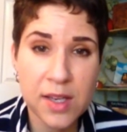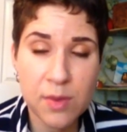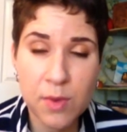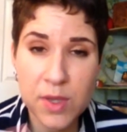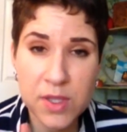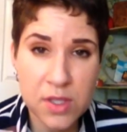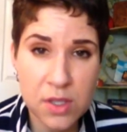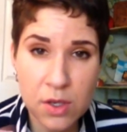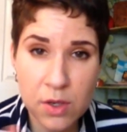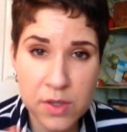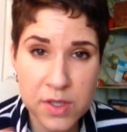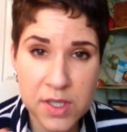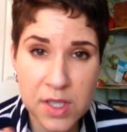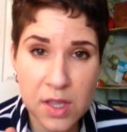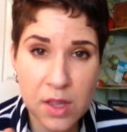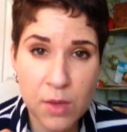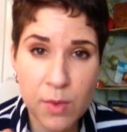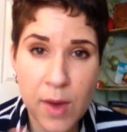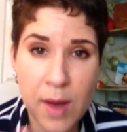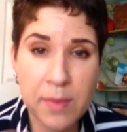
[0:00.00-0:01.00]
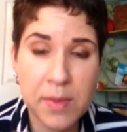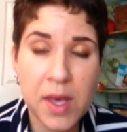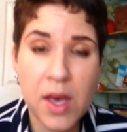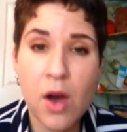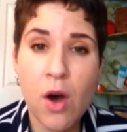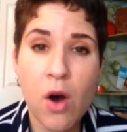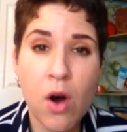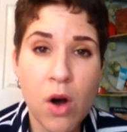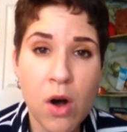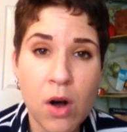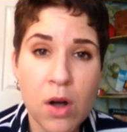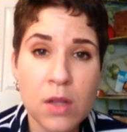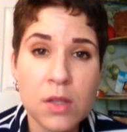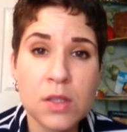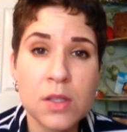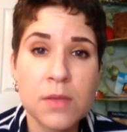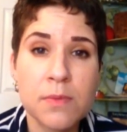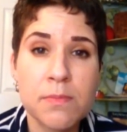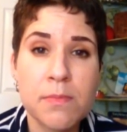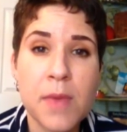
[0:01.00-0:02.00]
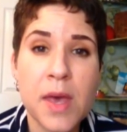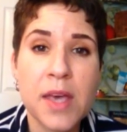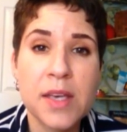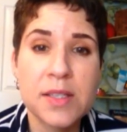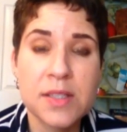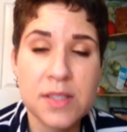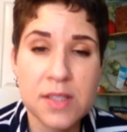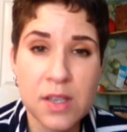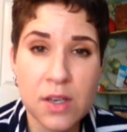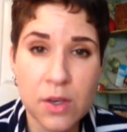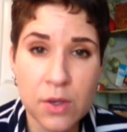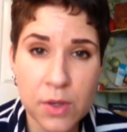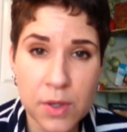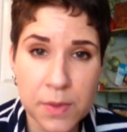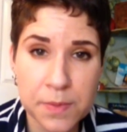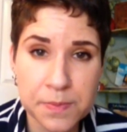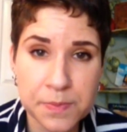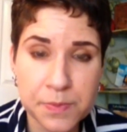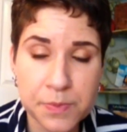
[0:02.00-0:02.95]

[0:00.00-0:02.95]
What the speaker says: the ones that don't sit in the web, they all make silk.